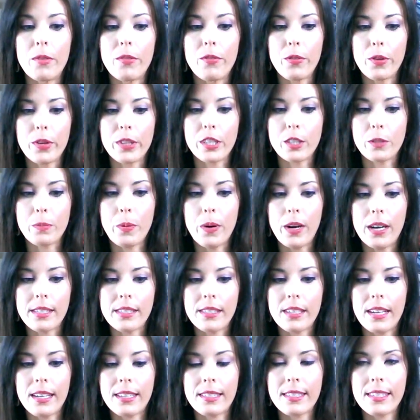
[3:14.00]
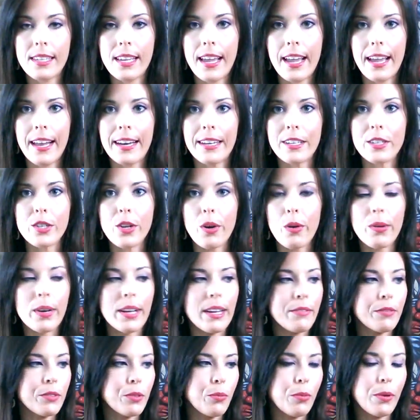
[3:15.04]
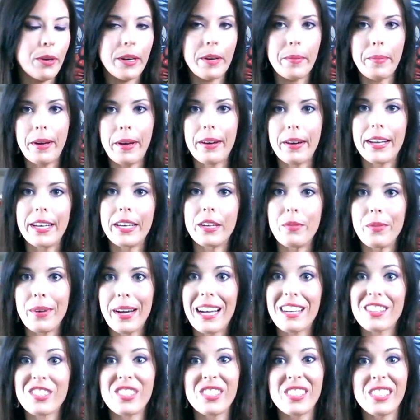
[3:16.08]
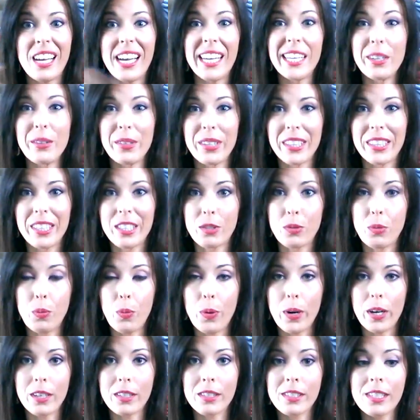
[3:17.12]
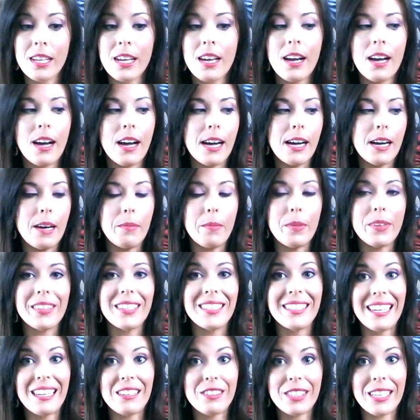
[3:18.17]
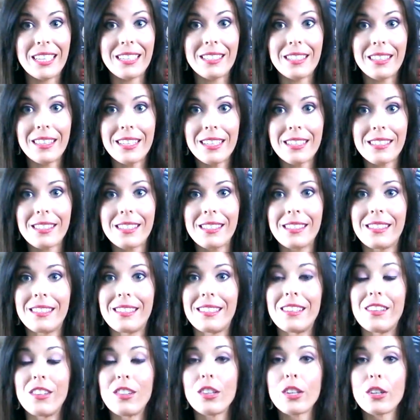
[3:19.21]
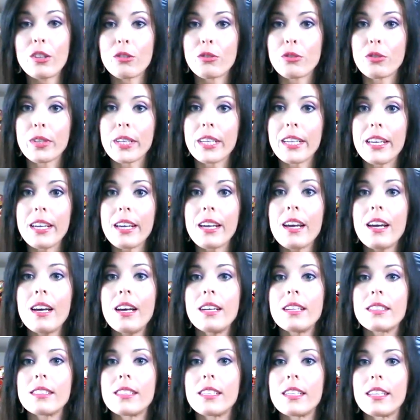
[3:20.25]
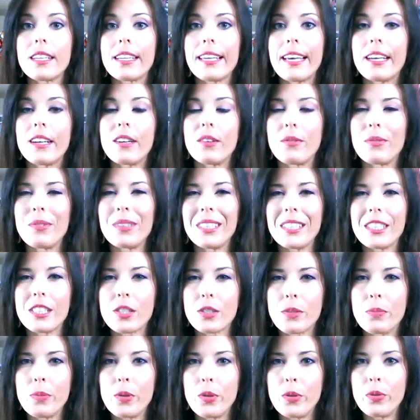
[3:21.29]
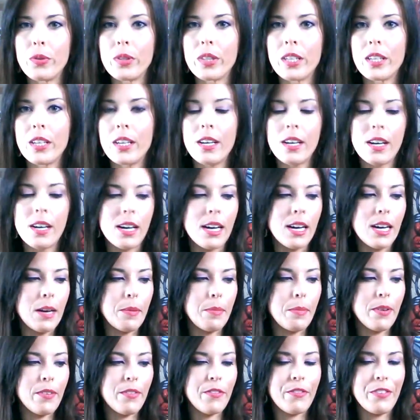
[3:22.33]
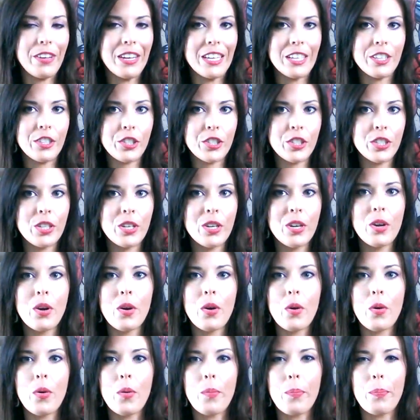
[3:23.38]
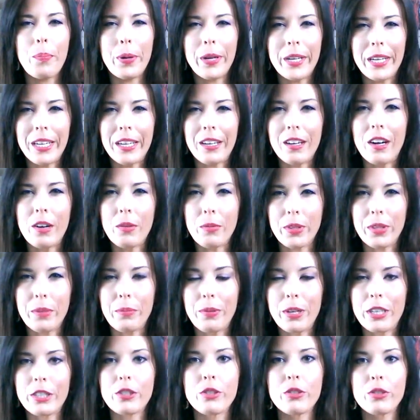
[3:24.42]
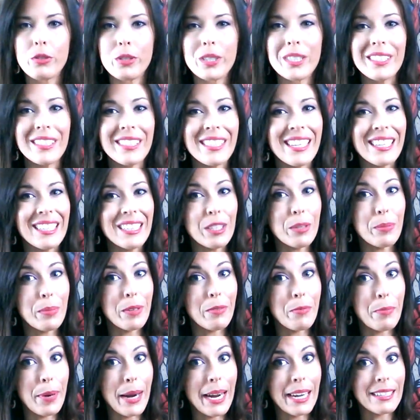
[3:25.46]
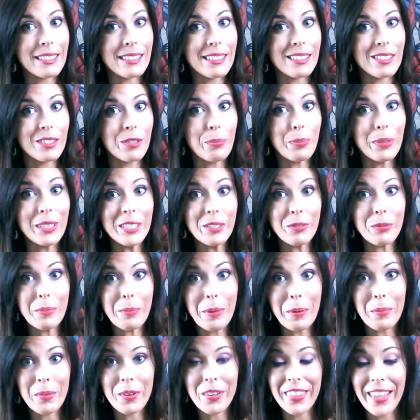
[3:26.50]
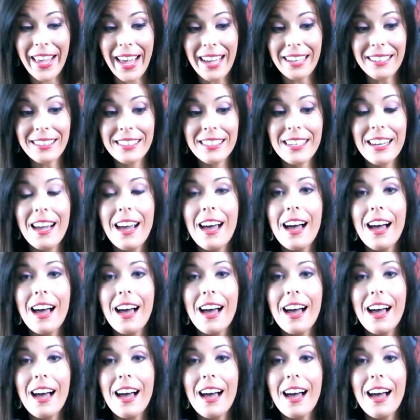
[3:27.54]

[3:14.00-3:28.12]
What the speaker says: for this process, and I don't have to worry about any reactions. I know that this works. The downside to this is it's a little tricky to get a really smooth finish putting it on with a brush. So it does take a little bit of practice, so please remember that.